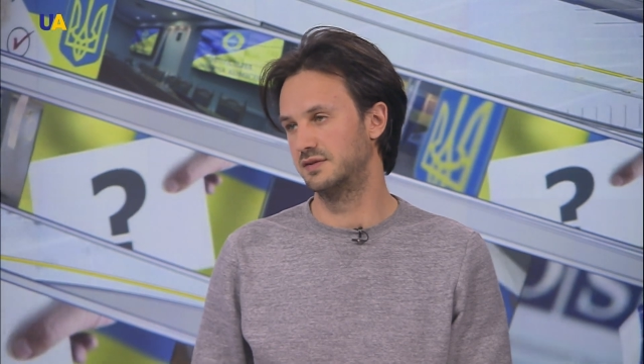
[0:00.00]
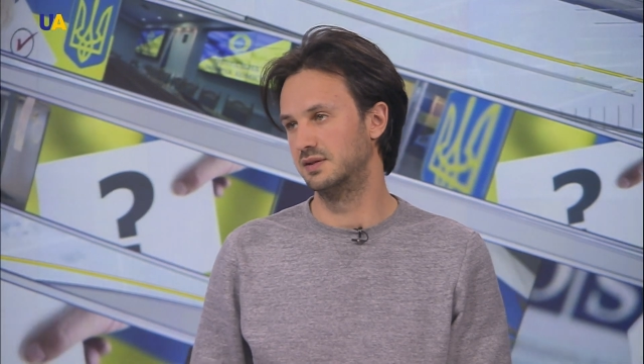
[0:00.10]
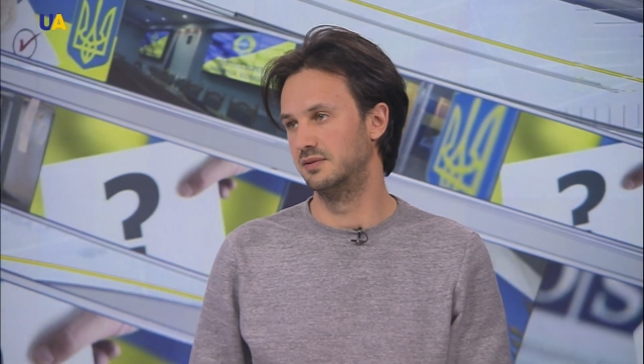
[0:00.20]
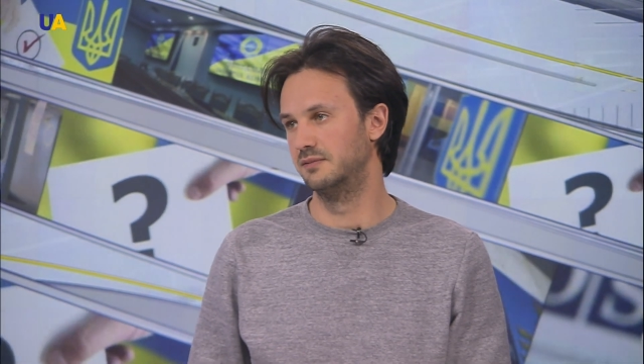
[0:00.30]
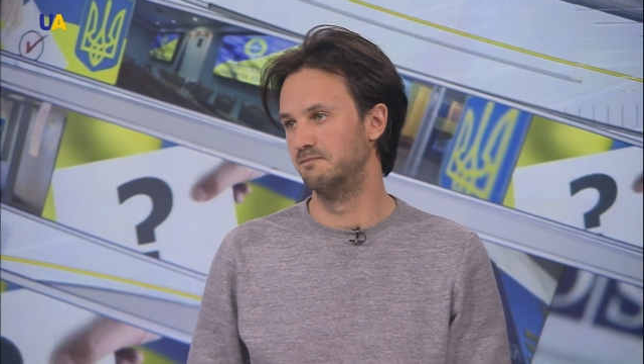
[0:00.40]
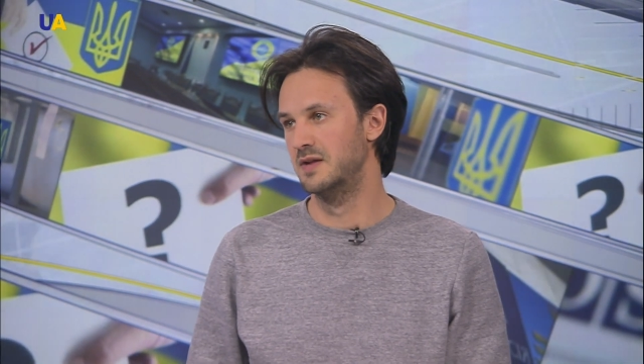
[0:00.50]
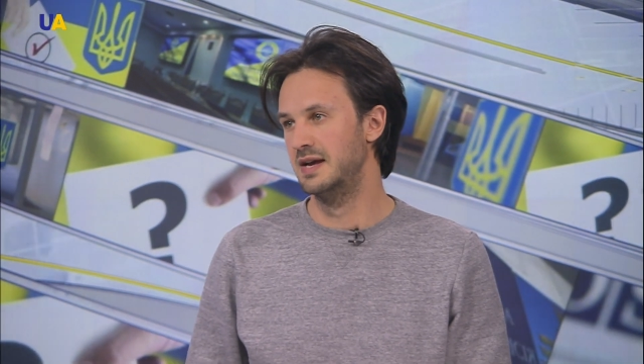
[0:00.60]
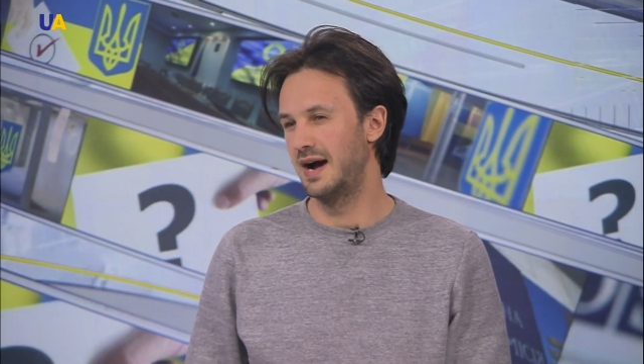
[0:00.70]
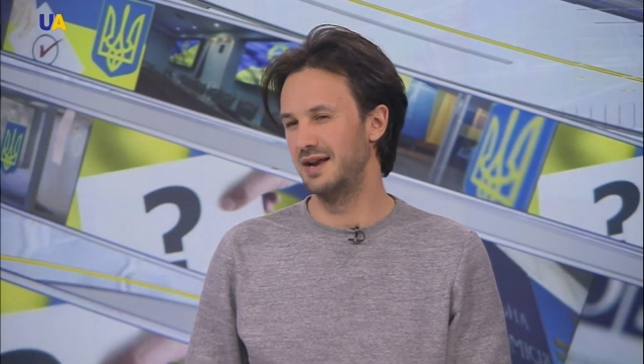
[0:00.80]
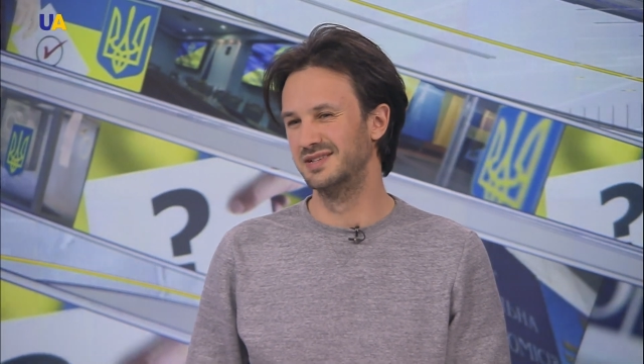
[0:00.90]
So
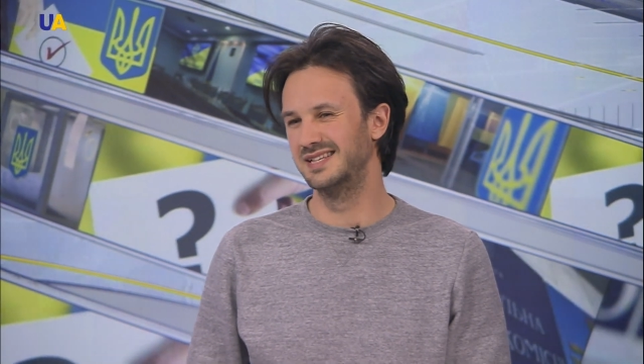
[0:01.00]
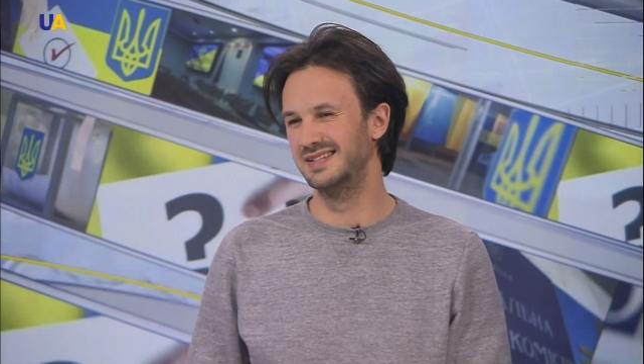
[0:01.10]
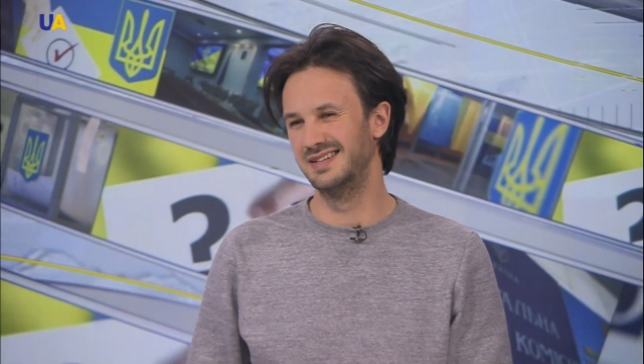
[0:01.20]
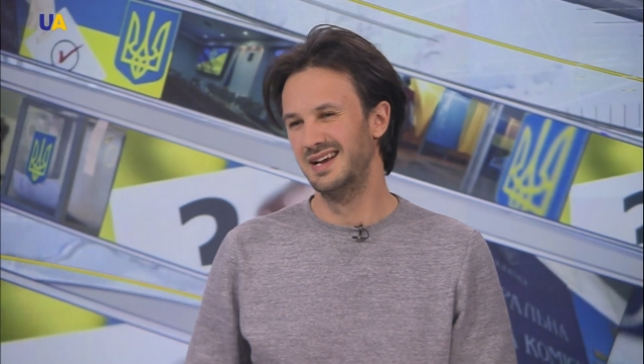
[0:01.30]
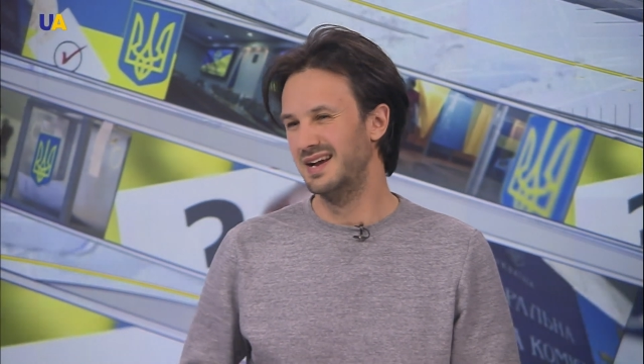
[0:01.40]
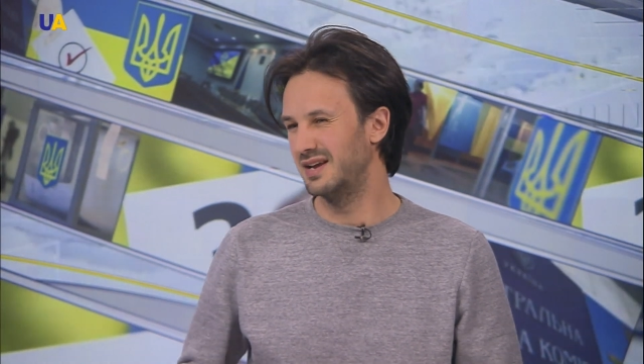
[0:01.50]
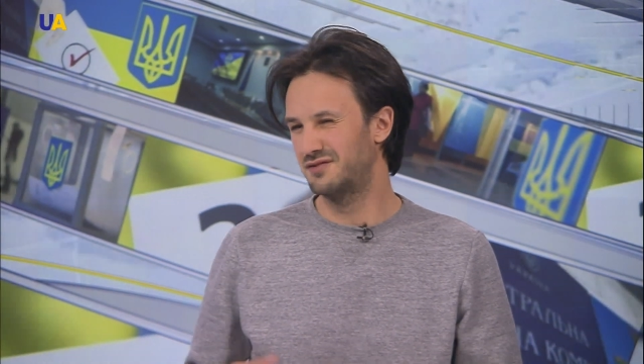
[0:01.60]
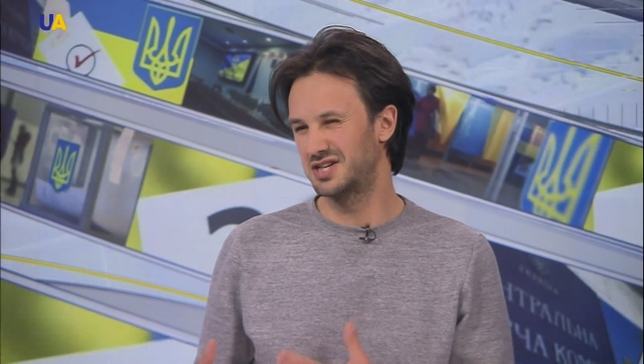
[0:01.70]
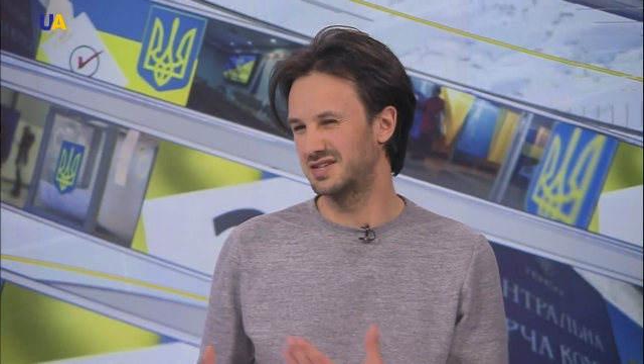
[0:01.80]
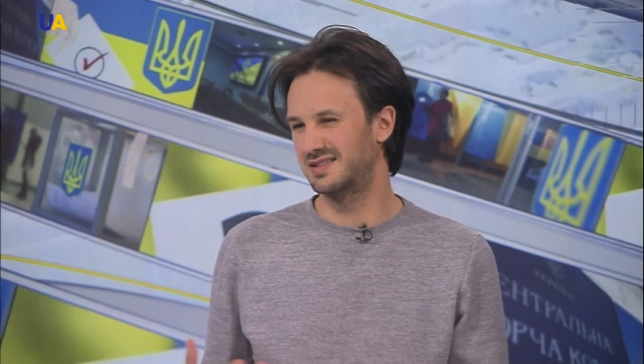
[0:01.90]
I don't think that
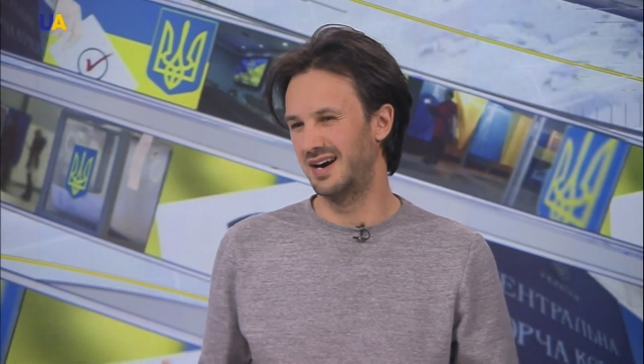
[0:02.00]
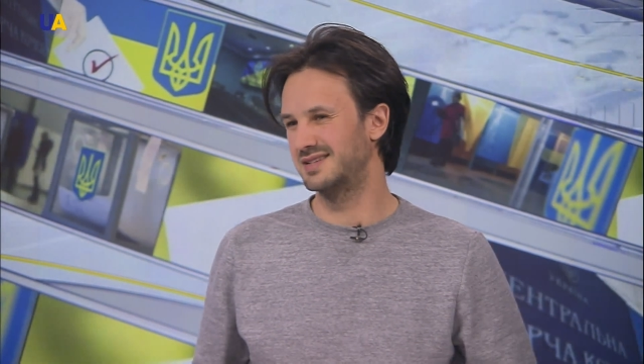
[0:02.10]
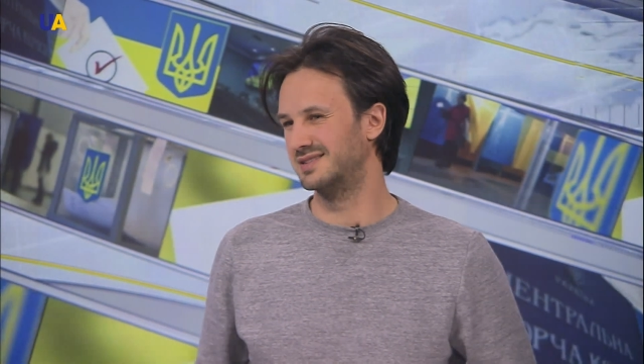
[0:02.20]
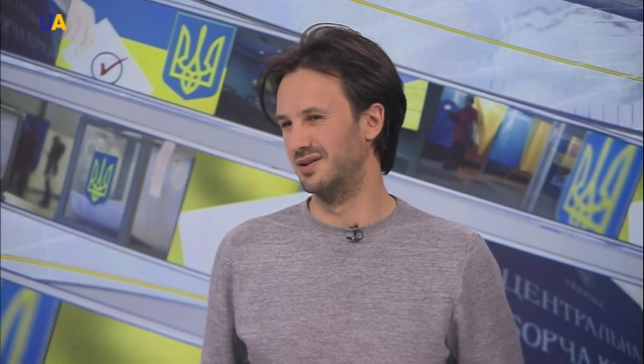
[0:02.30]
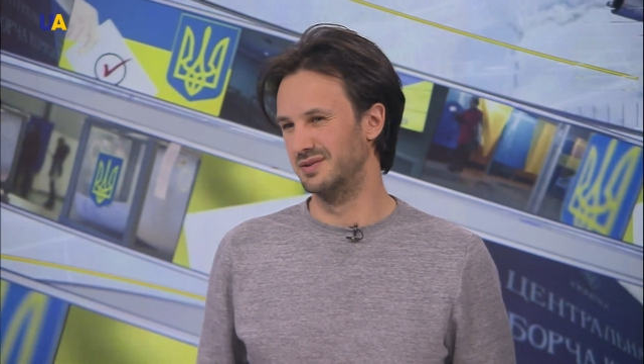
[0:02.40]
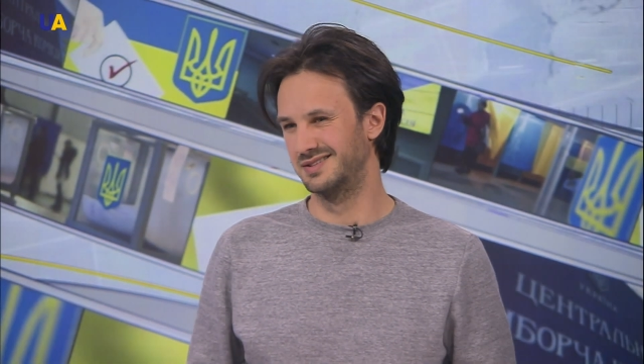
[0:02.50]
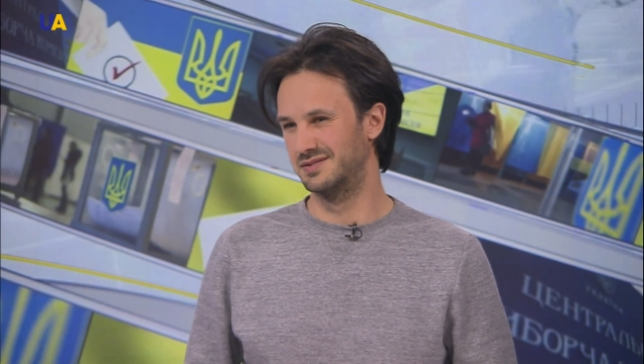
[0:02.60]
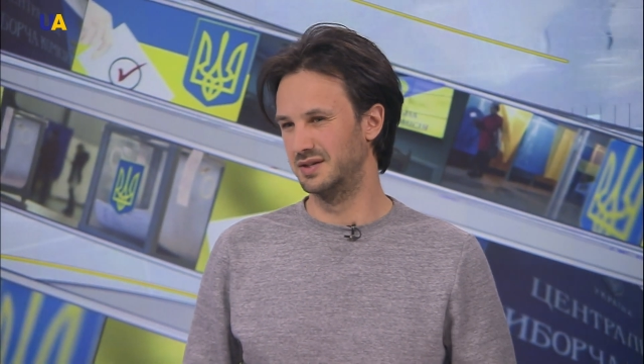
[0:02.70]
if she starts now this